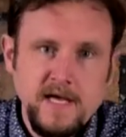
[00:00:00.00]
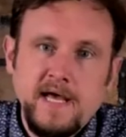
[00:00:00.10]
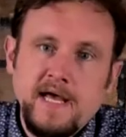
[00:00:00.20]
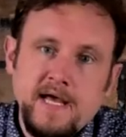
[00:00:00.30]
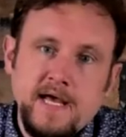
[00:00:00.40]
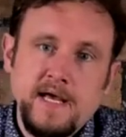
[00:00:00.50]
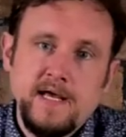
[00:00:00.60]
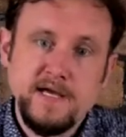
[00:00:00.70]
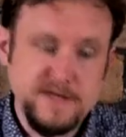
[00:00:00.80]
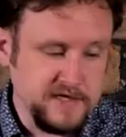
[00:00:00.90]
A
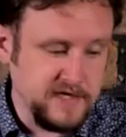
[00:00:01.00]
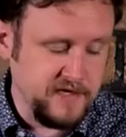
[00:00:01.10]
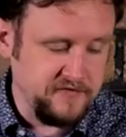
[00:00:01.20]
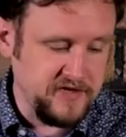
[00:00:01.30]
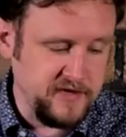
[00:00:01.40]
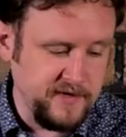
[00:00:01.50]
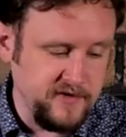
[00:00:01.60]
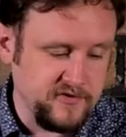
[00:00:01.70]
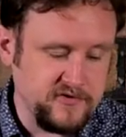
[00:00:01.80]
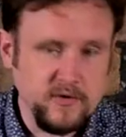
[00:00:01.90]
in the key of D
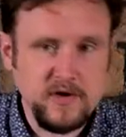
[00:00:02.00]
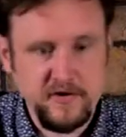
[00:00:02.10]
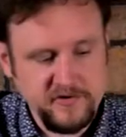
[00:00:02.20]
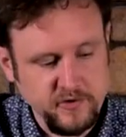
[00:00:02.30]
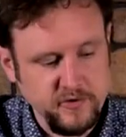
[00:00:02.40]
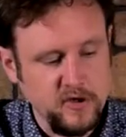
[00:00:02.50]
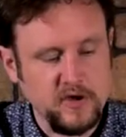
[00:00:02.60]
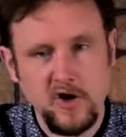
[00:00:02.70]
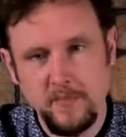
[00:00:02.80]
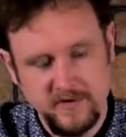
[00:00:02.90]
major. So I'm going to show you a
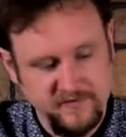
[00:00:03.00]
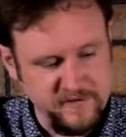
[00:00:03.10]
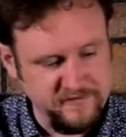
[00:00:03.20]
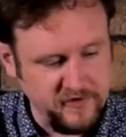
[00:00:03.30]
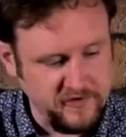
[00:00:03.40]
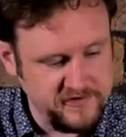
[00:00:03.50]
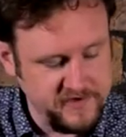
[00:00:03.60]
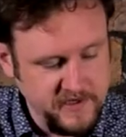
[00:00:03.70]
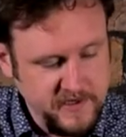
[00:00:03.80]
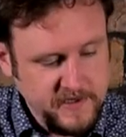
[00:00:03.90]
couple of them first,
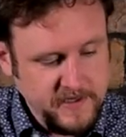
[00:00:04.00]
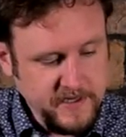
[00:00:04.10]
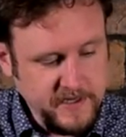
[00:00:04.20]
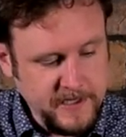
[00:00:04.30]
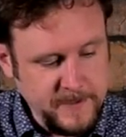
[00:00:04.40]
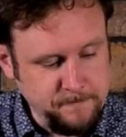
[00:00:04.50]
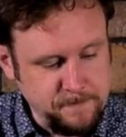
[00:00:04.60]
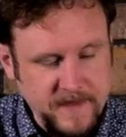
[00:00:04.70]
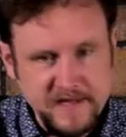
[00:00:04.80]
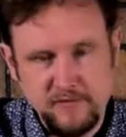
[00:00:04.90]

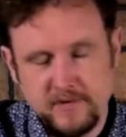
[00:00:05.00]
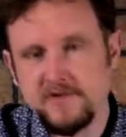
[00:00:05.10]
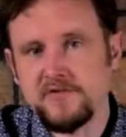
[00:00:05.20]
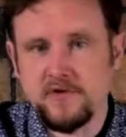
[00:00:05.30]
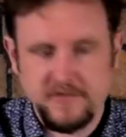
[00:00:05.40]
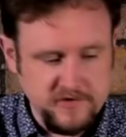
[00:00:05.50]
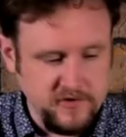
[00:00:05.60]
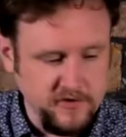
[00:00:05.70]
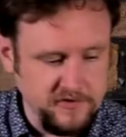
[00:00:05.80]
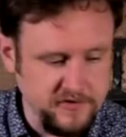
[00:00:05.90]
and then we discuss their
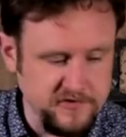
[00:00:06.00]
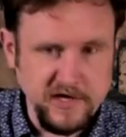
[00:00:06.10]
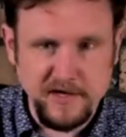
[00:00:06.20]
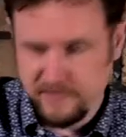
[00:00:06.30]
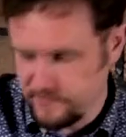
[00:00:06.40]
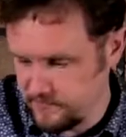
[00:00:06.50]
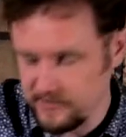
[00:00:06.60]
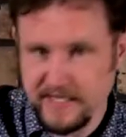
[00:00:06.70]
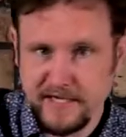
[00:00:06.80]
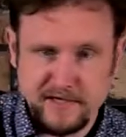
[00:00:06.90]
usage and
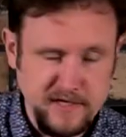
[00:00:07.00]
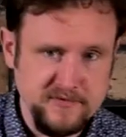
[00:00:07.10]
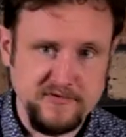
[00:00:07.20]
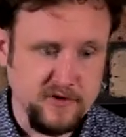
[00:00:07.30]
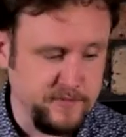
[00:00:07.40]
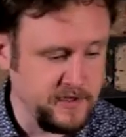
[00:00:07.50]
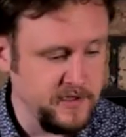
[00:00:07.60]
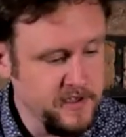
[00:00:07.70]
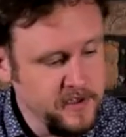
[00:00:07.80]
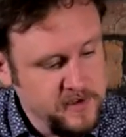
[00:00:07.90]
playing them strumming.
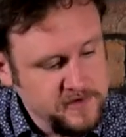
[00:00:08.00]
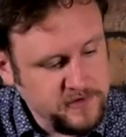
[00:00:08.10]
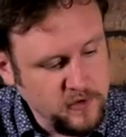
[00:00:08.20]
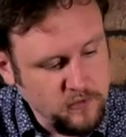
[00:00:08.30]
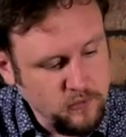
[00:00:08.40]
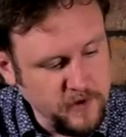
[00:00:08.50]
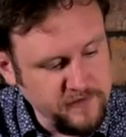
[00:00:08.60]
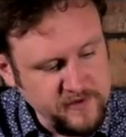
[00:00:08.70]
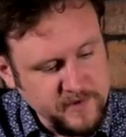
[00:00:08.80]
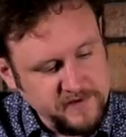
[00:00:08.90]
So one
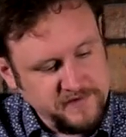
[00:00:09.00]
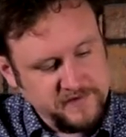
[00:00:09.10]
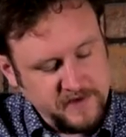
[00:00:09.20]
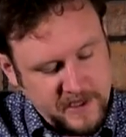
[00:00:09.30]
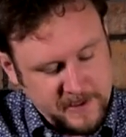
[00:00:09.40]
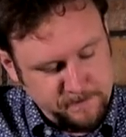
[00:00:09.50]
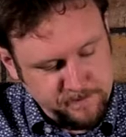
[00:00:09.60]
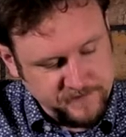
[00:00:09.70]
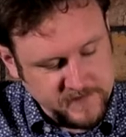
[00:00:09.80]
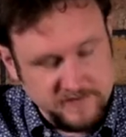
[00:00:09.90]
of them is
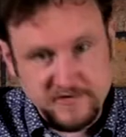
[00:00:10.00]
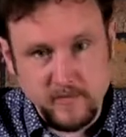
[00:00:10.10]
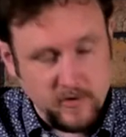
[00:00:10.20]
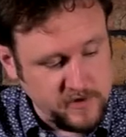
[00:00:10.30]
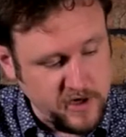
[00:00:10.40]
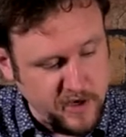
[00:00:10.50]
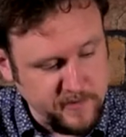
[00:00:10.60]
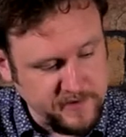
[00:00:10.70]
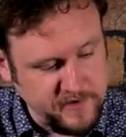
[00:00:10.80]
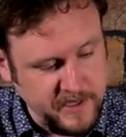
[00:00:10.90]
the more
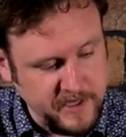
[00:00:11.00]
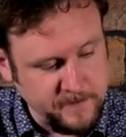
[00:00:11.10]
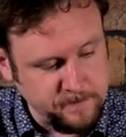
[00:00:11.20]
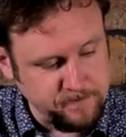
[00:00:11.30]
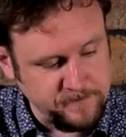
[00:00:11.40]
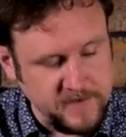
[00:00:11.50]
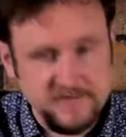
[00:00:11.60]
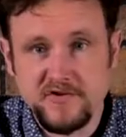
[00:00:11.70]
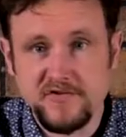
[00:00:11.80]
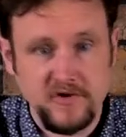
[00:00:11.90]
common.
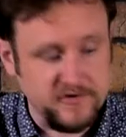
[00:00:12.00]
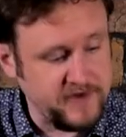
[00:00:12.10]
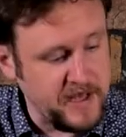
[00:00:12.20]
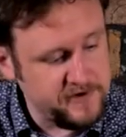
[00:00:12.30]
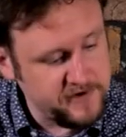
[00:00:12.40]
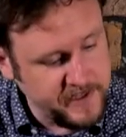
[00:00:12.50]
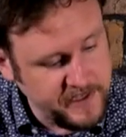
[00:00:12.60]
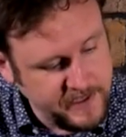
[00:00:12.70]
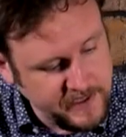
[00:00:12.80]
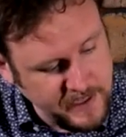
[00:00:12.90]
It's just your standard
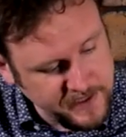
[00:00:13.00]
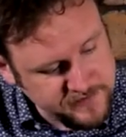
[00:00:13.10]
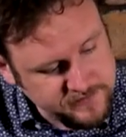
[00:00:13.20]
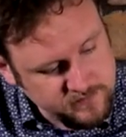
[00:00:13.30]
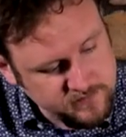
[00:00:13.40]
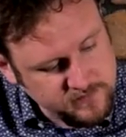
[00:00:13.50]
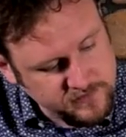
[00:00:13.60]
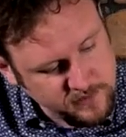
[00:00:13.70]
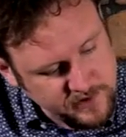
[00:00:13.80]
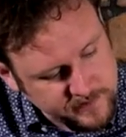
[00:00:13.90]
A, and
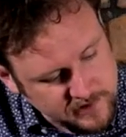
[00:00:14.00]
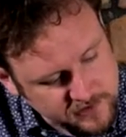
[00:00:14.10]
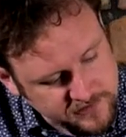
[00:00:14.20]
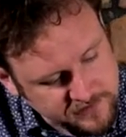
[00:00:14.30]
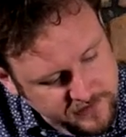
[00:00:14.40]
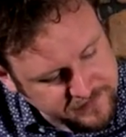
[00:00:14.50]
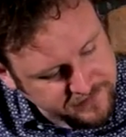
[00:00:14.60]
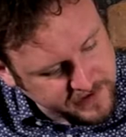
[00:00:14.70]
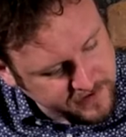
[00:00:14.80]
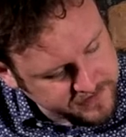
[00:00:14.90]
some people use three
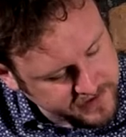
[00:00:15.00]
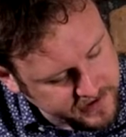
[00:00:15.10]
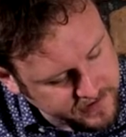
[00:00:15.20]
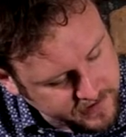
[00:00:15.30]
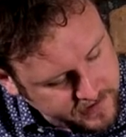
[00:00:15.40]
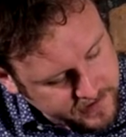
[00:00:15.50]
fingers here.